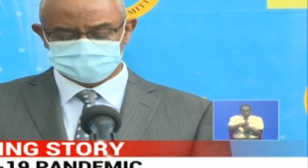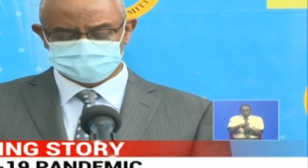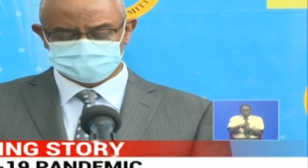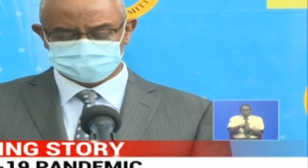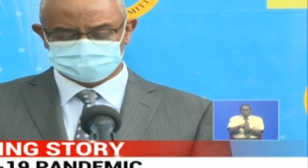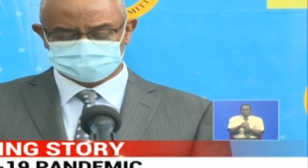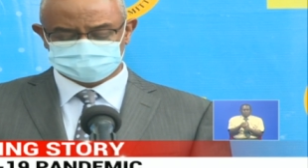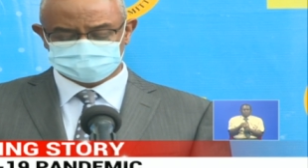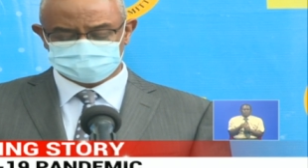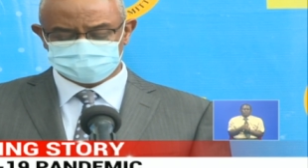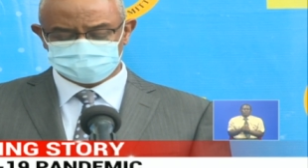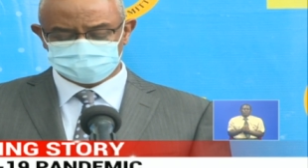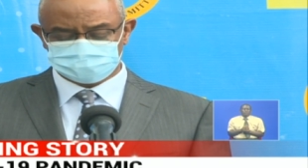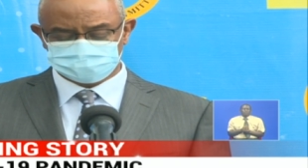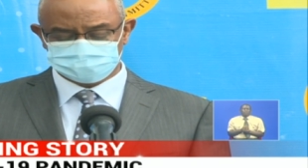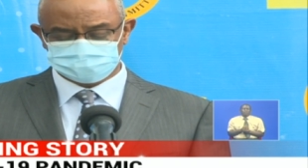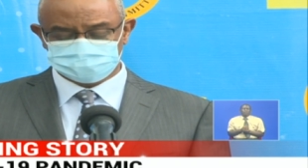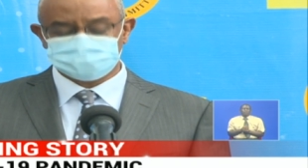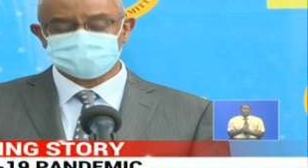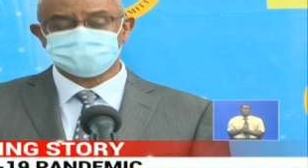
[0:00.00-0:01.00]
Seven
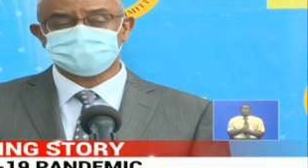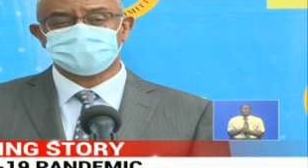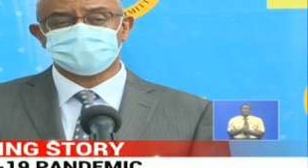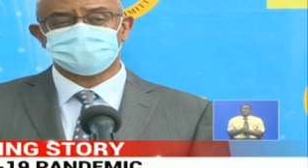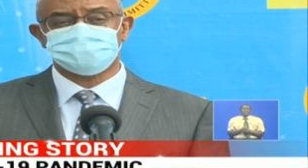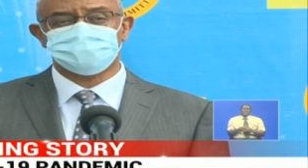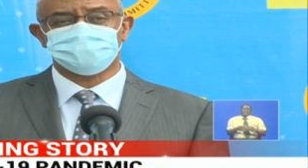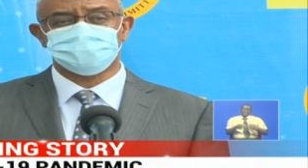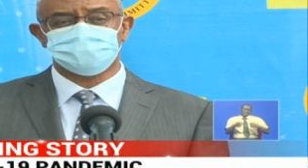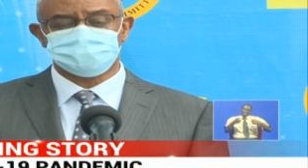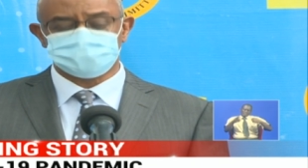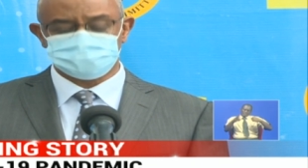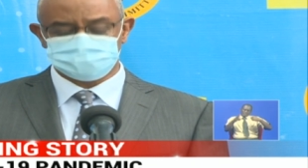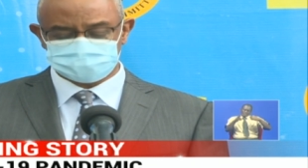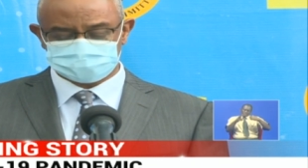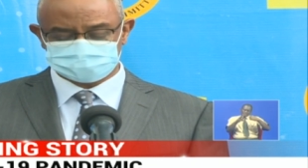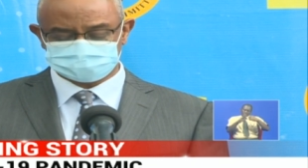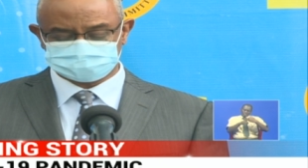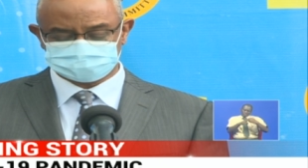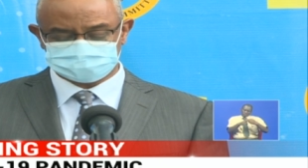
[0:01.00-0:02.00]
of these are from
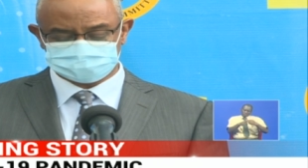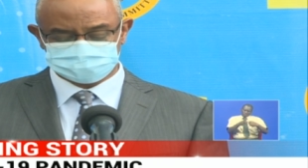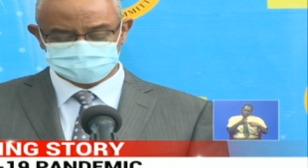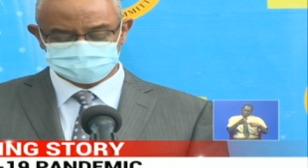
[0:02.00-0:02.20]
Mombasa,